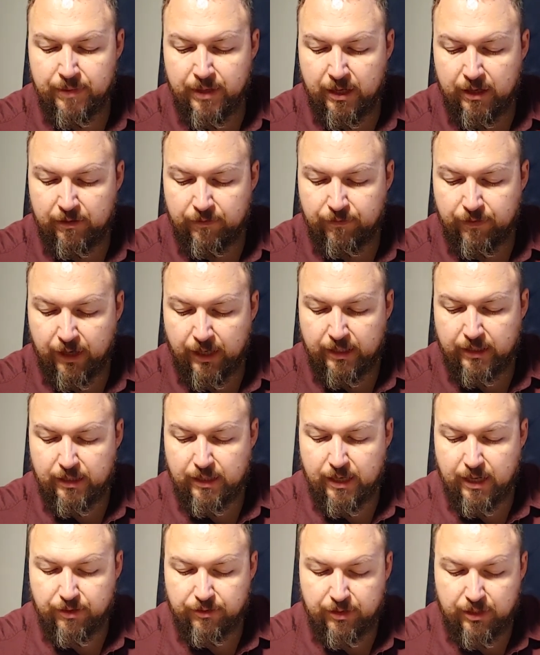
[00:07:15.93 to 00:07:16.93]
and find
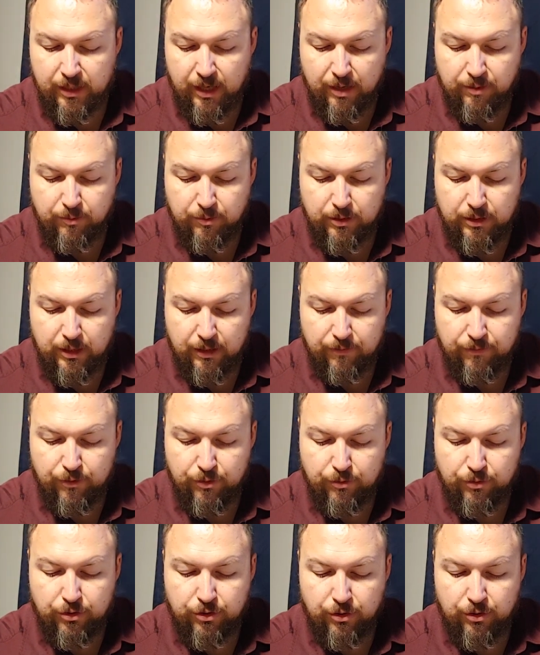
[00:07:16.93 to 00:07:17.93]
it out, then I will give
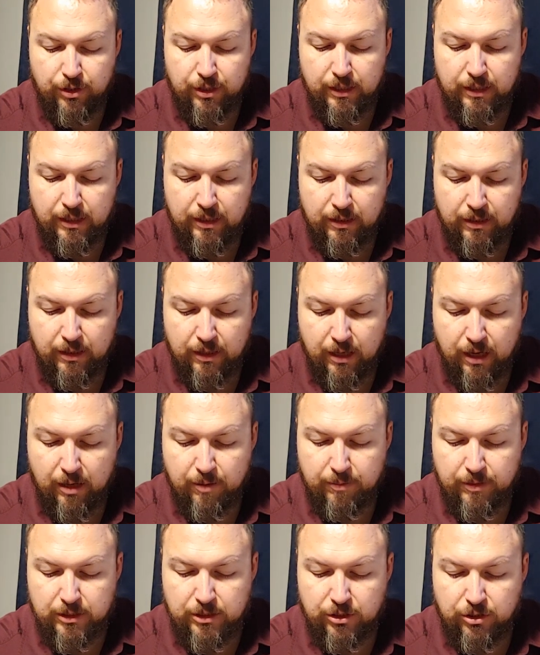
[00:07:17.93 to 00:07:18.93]
you thirty linen
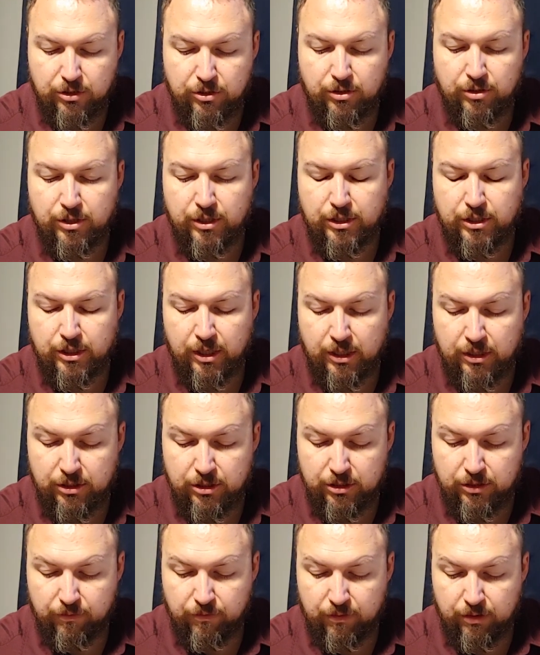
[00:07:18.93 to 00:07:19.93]
garments and thirty
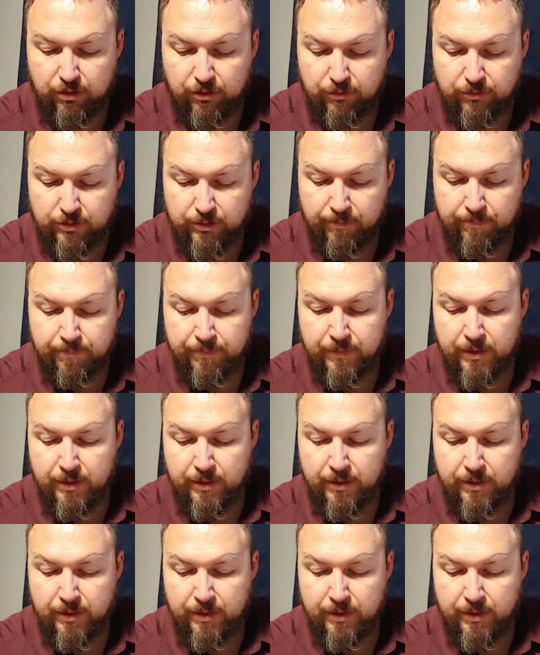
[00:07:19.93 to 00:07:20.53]
changes of clothes.